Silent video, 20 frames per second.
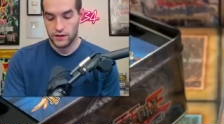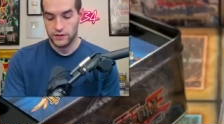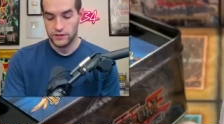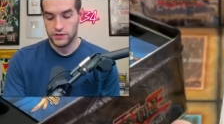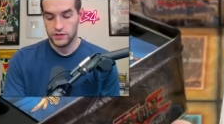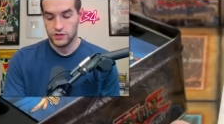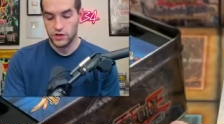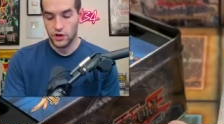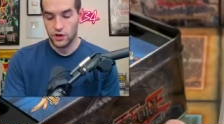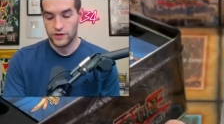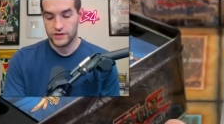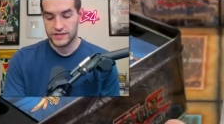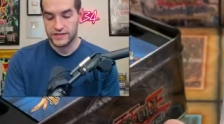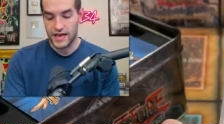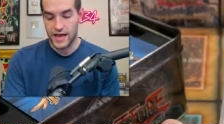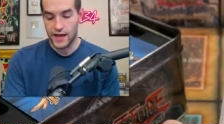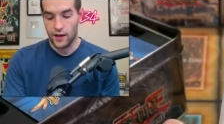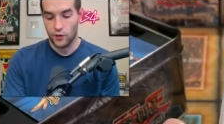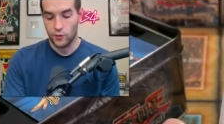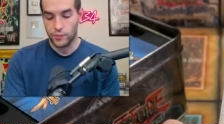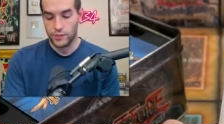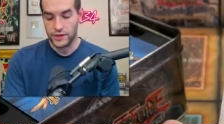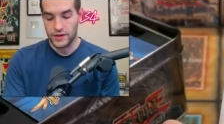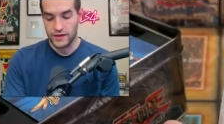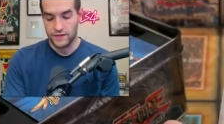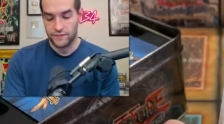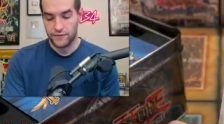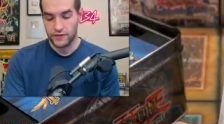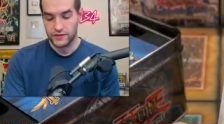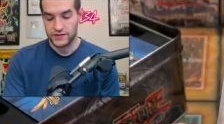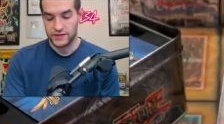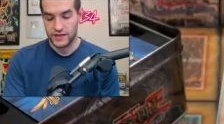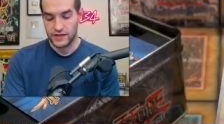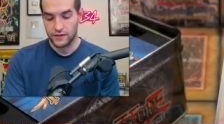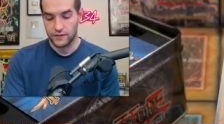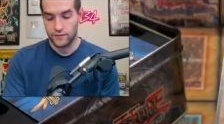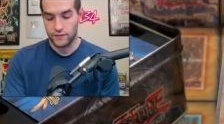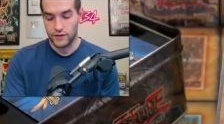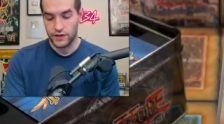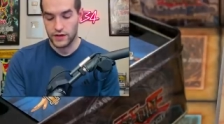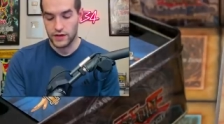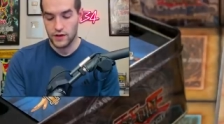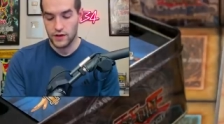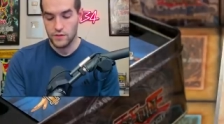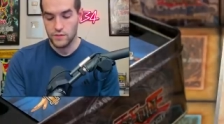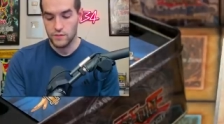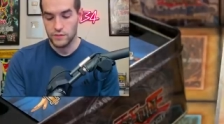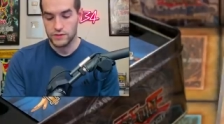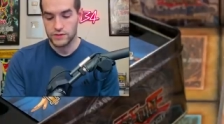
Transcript: let's just call this LP for the sake of the video.